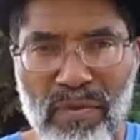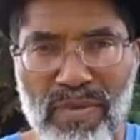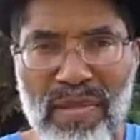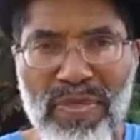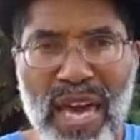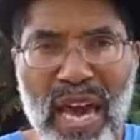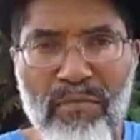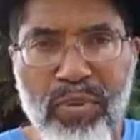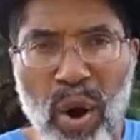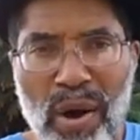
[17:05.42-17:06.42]
that they
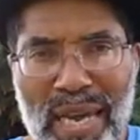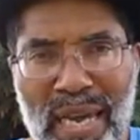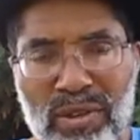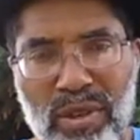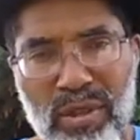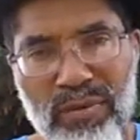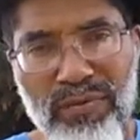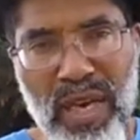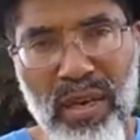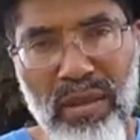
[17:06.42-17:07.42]
had brought into the
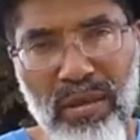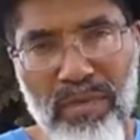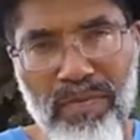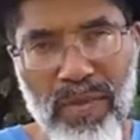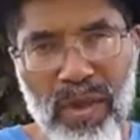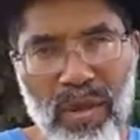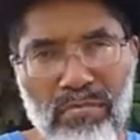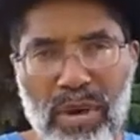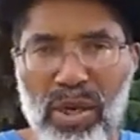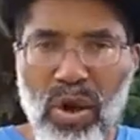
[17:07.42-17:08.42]
faith.
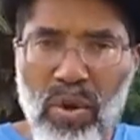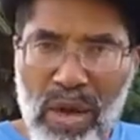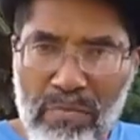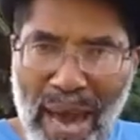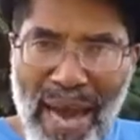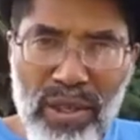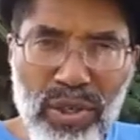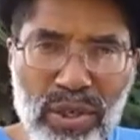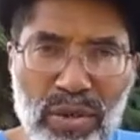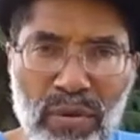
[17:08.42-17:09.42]
But going back
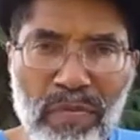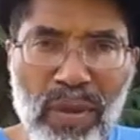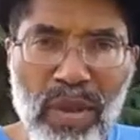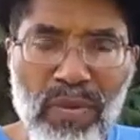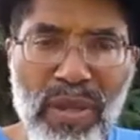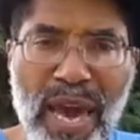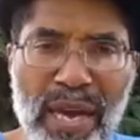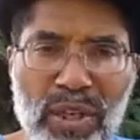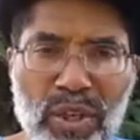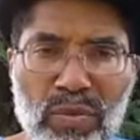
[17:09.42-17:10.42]
to the
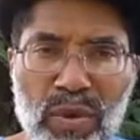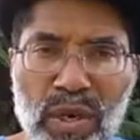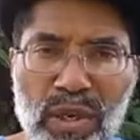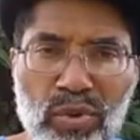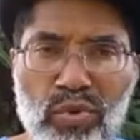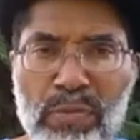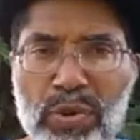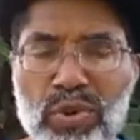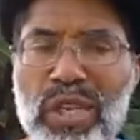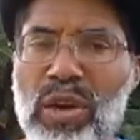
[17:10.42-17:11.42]
actual
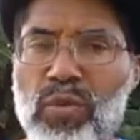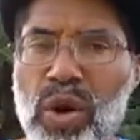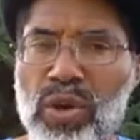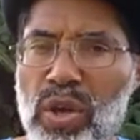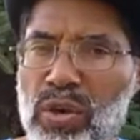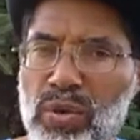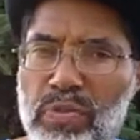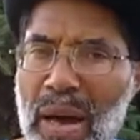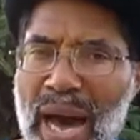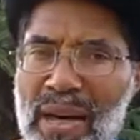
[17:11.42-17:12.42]
scriptures that were
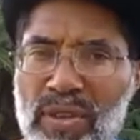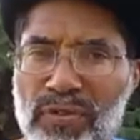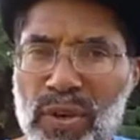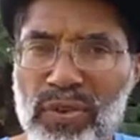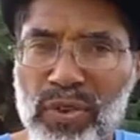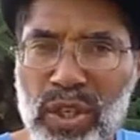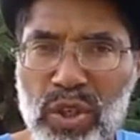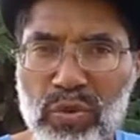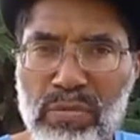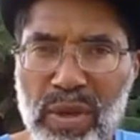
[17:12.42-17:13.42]
used by the 1st
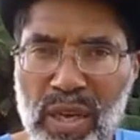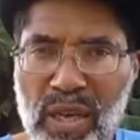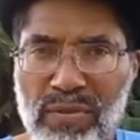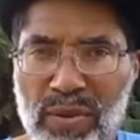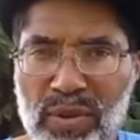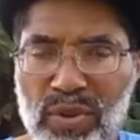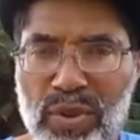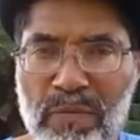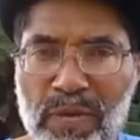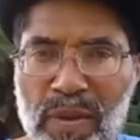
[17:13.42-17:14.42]
century
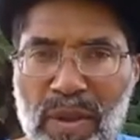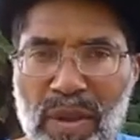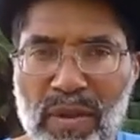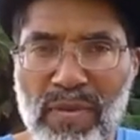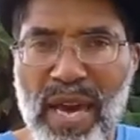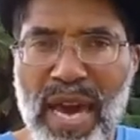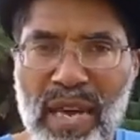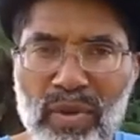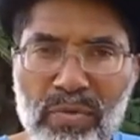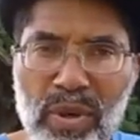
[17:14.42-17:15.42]
believers, they
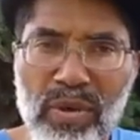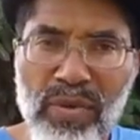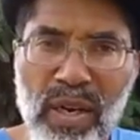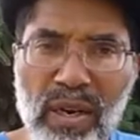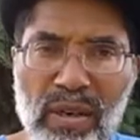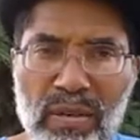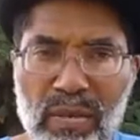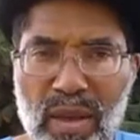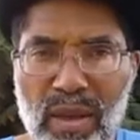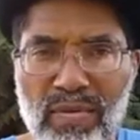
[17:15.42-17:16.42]
had the book of Enoch,
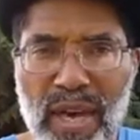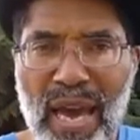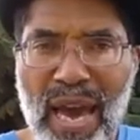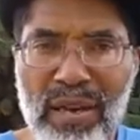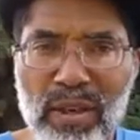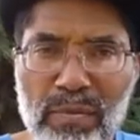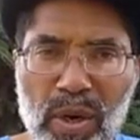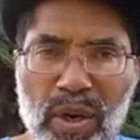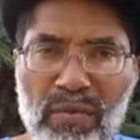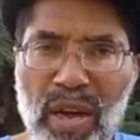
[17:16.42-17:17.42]
they had the
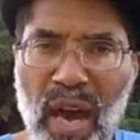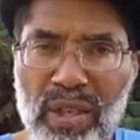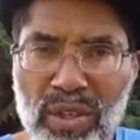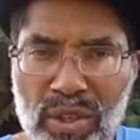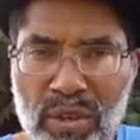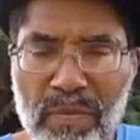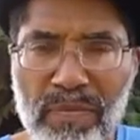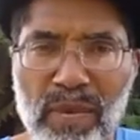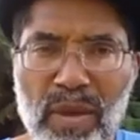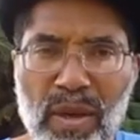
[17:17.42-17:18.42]
book of Yasher,
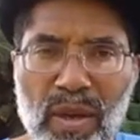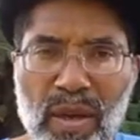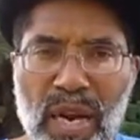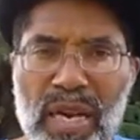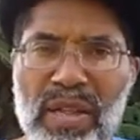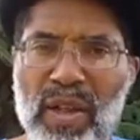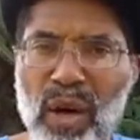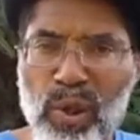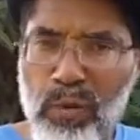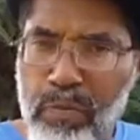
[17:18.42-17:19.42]
and in
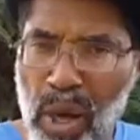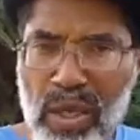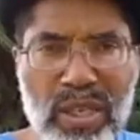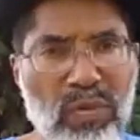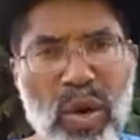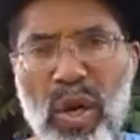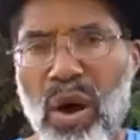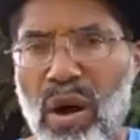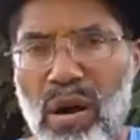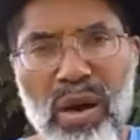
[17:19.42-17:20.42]
those books, it
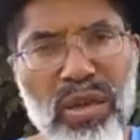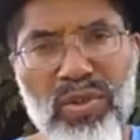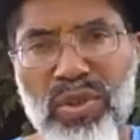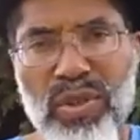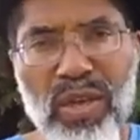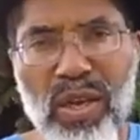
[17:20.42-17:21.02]
records